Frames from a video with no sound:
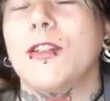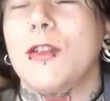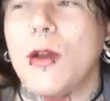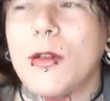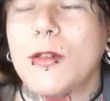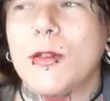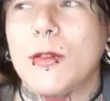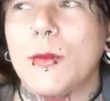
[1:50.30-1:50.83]

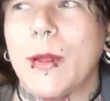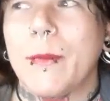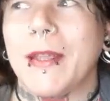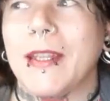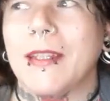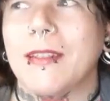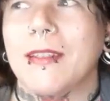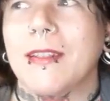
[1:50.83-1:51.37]
Not all
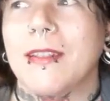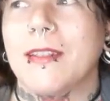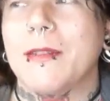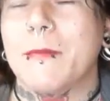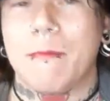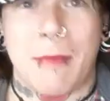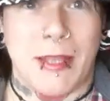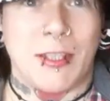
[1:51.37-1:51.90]
women
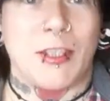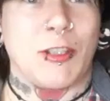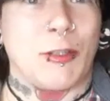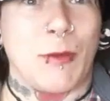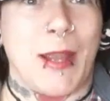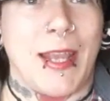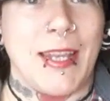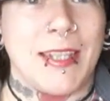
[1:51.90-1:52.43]

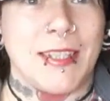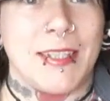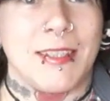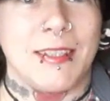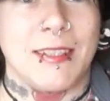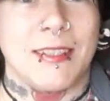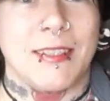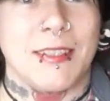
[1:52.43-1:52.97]
menstruate.
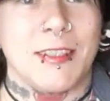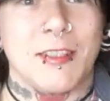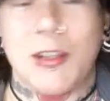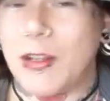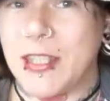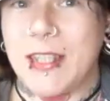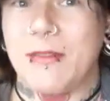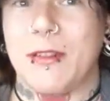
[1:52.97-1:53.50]

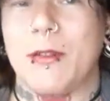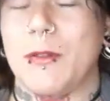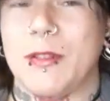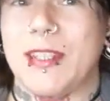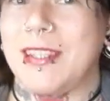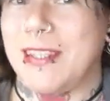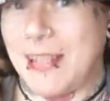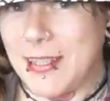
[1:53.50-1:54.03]
Not even
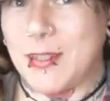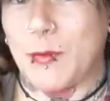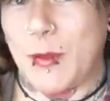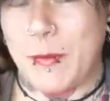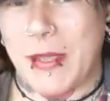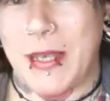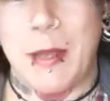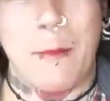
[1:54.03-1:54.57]
all cis
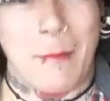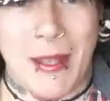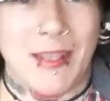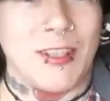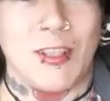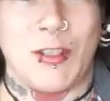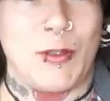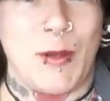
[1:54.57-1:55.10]
women
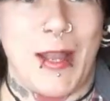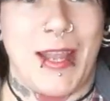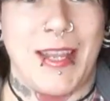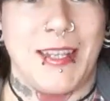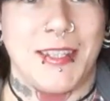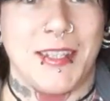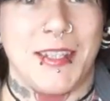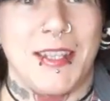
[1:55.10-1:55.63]

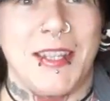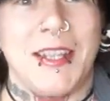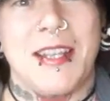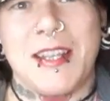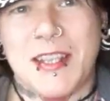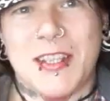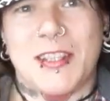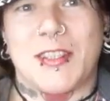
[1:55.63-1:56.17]
menstruate.
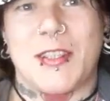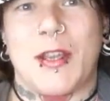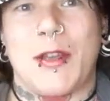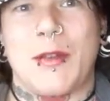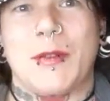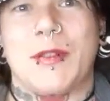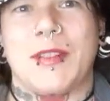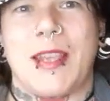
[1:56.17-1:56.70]

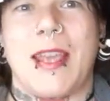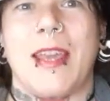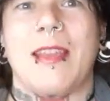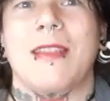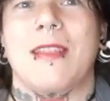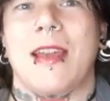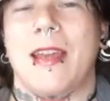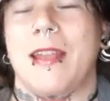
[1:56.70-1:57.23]
So
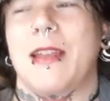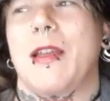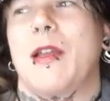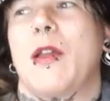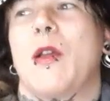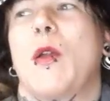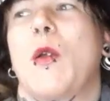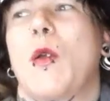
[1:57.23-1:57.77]
saying that
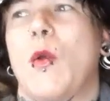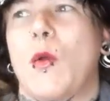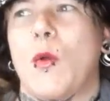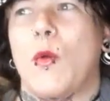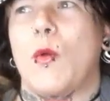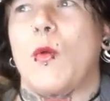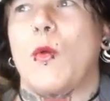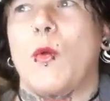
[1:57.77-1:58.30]

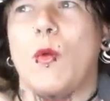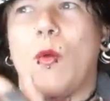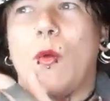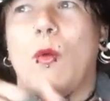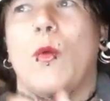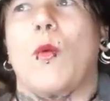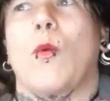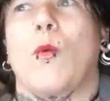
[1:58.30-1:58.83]

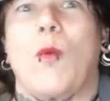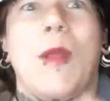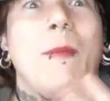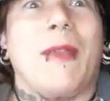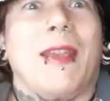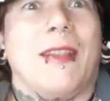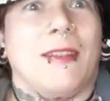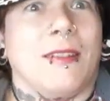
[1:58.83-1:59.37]

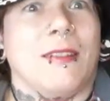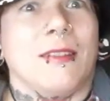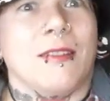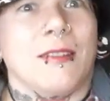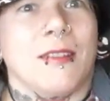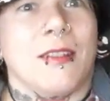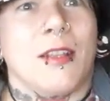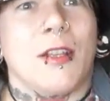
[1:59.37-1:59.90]
women
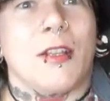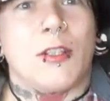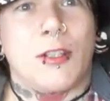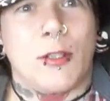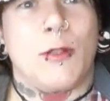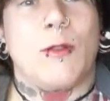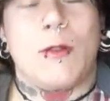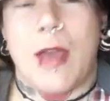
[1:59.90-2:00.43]

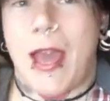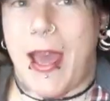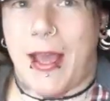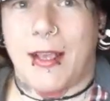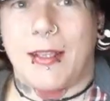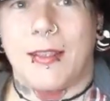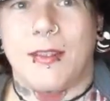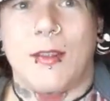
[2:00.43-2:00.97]
do
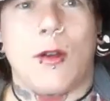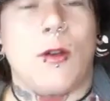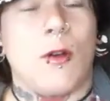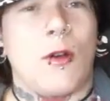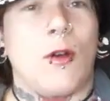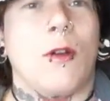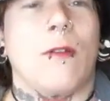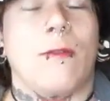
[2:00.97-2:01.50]
X
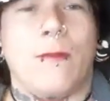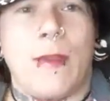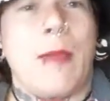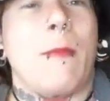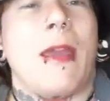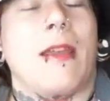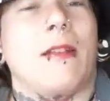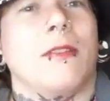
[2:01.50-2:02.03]
or
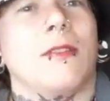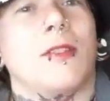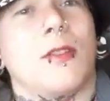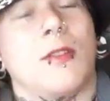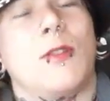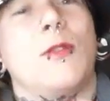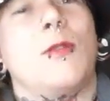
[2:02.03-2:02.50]
females